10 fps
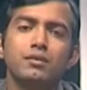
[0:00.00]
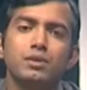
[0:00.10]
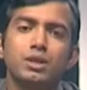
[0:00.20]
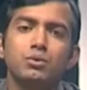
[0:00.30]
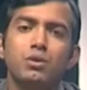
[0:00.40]

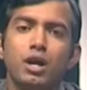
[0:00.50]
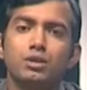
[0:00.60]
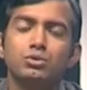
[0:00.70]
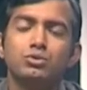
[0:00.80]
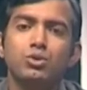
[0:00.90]

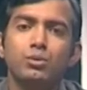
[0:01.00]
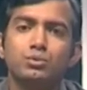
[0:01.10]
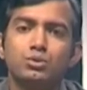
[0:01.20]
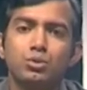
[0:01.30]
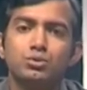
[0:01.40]
radioisotope
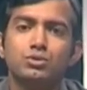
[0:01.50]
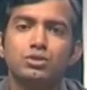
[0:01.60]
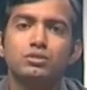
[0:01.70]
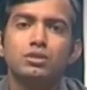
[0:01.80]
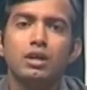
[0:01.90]

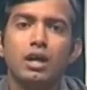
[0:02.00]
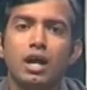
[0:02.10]
sources,